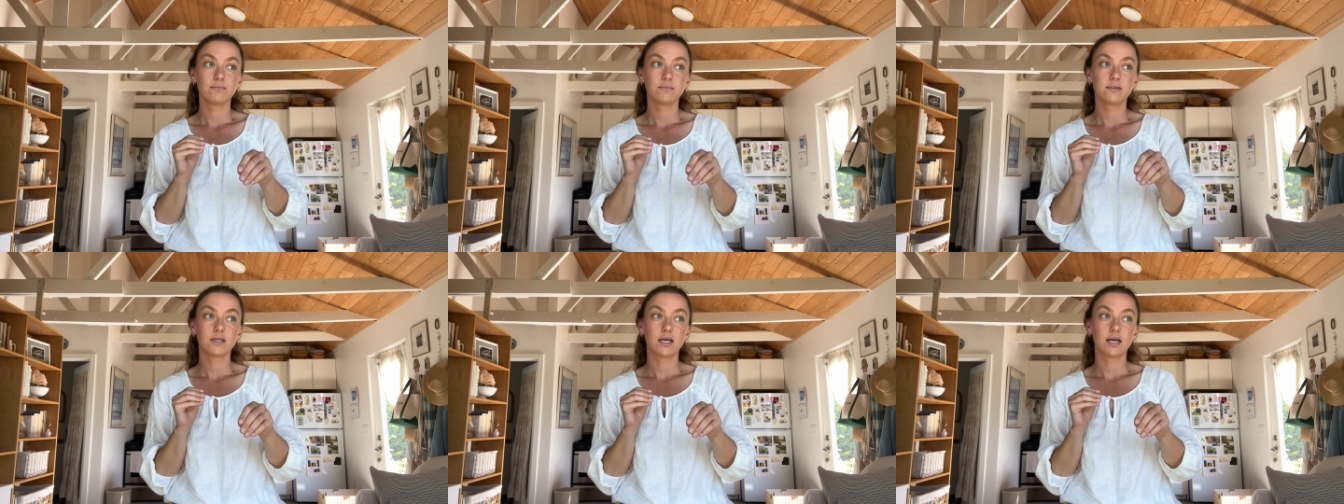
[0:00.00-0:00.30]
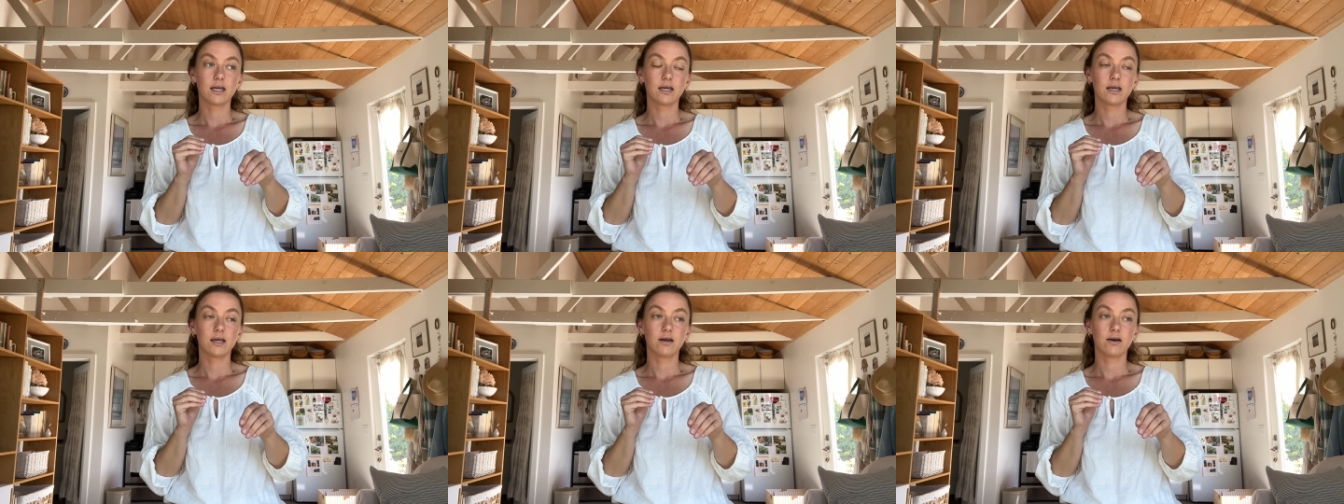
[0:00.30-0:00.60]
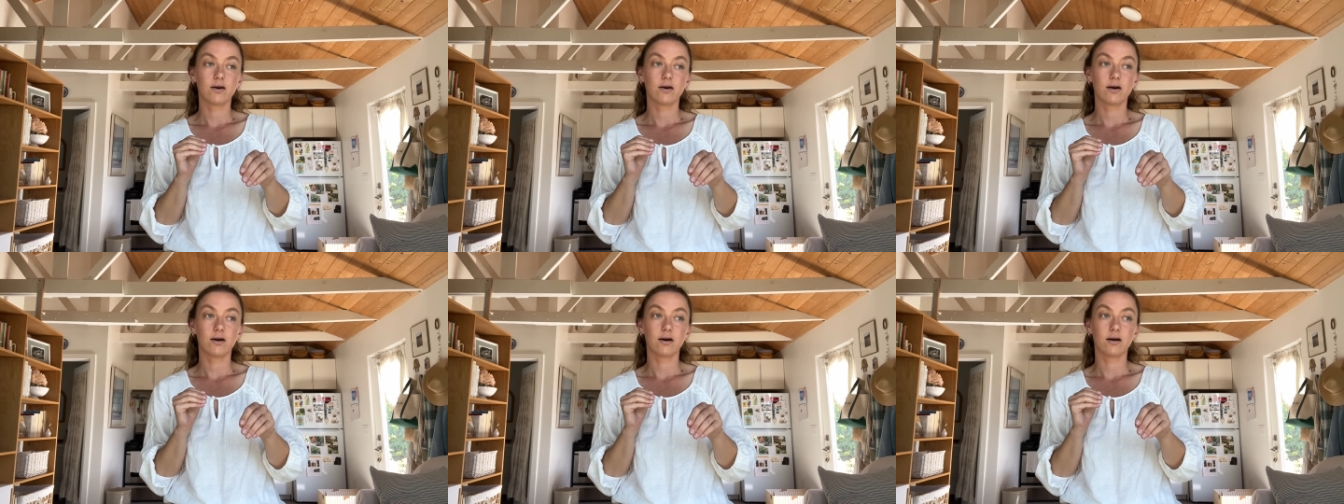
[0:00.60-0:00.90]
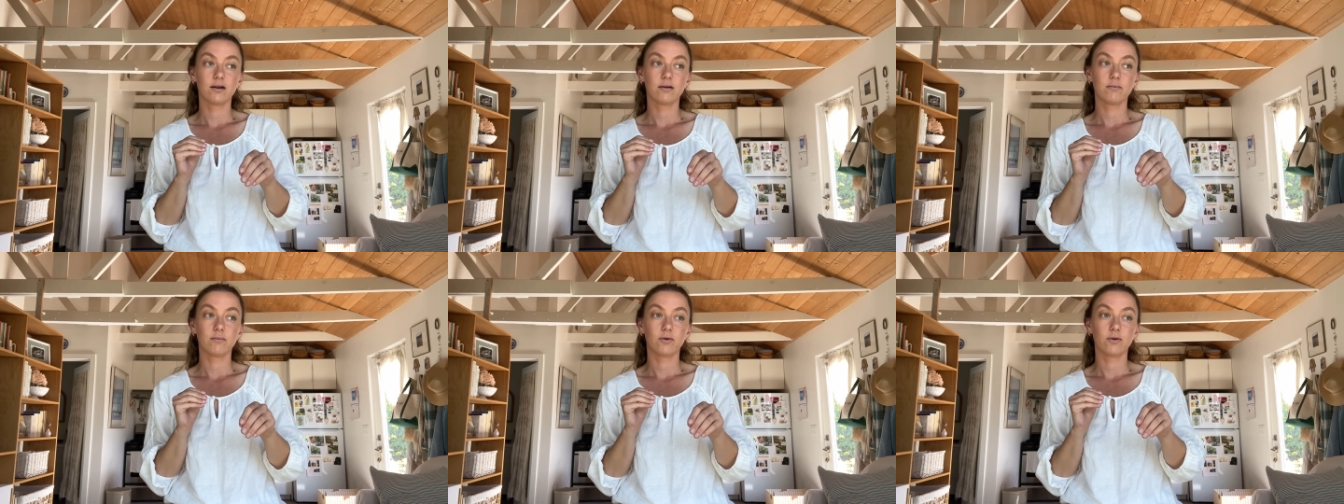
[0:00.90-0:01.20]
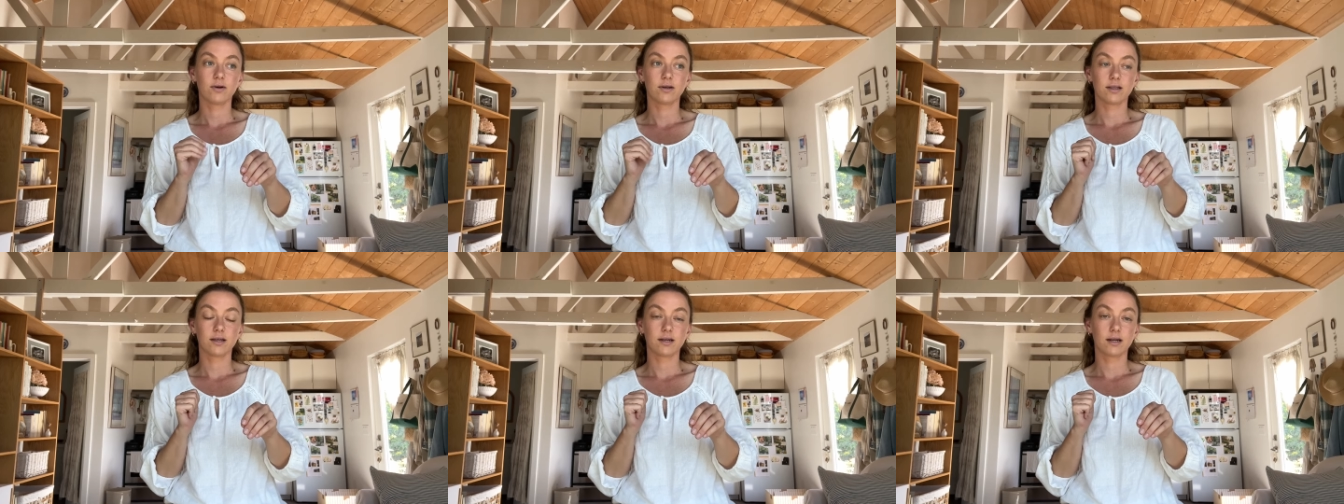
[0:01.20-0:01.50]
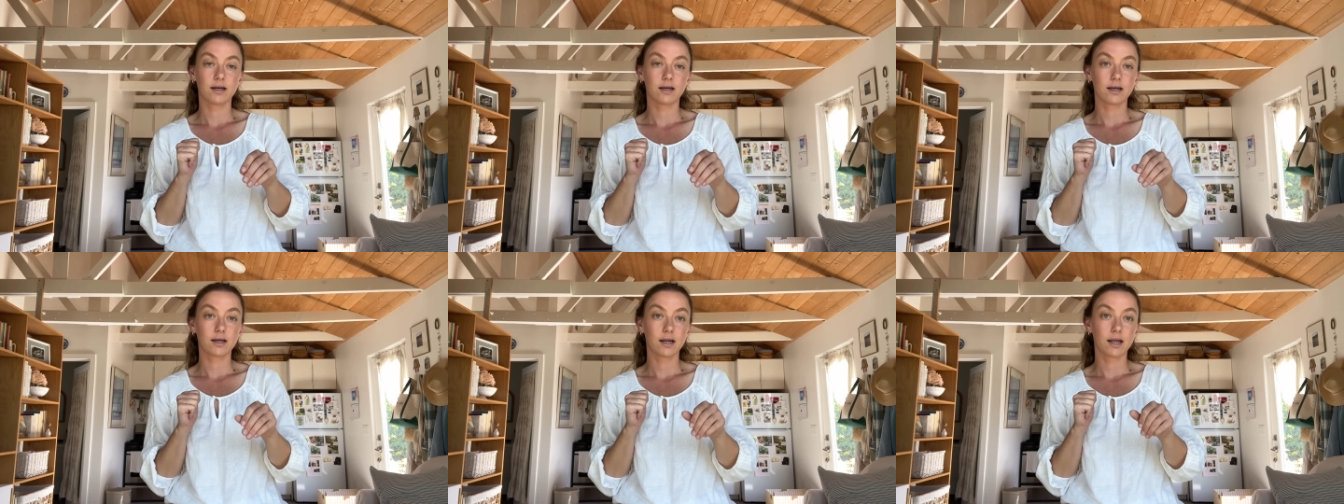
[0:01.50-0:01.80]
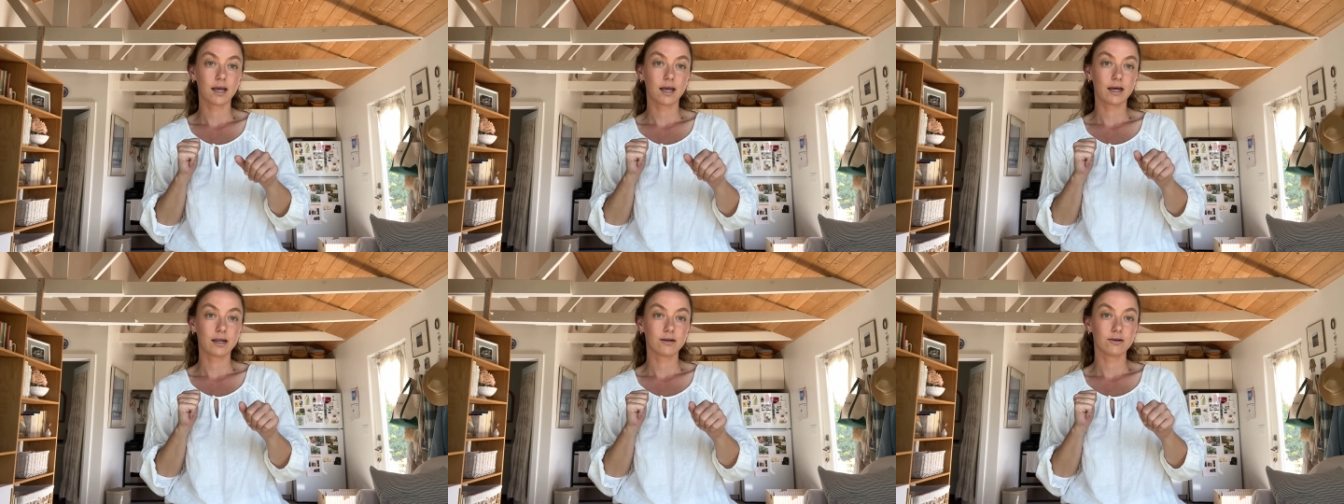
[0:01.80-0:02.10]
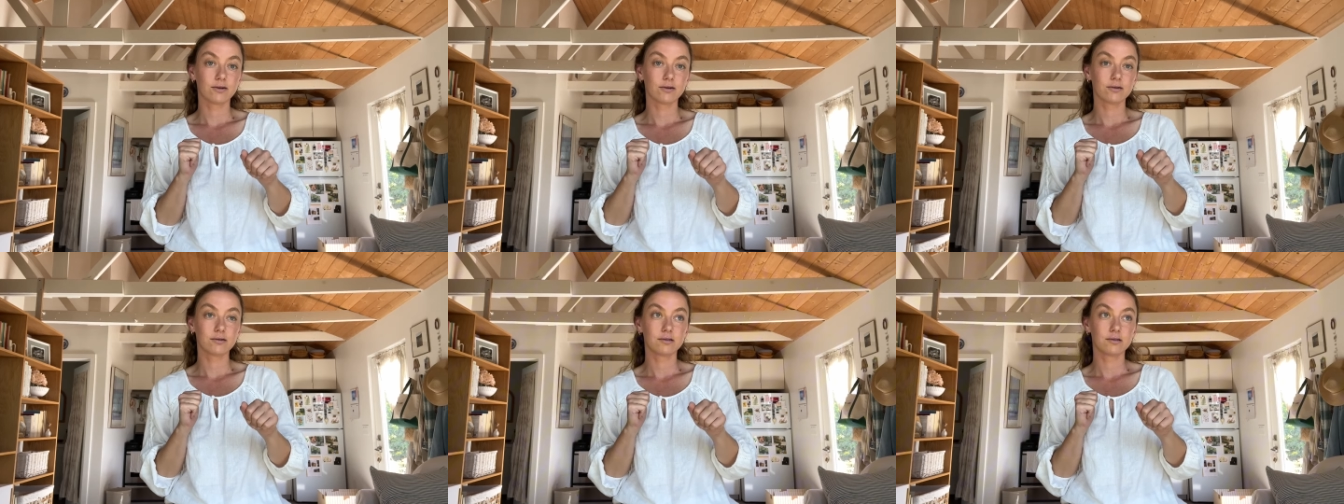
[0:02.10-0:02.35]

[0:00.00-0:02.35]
taking on more than I can handle.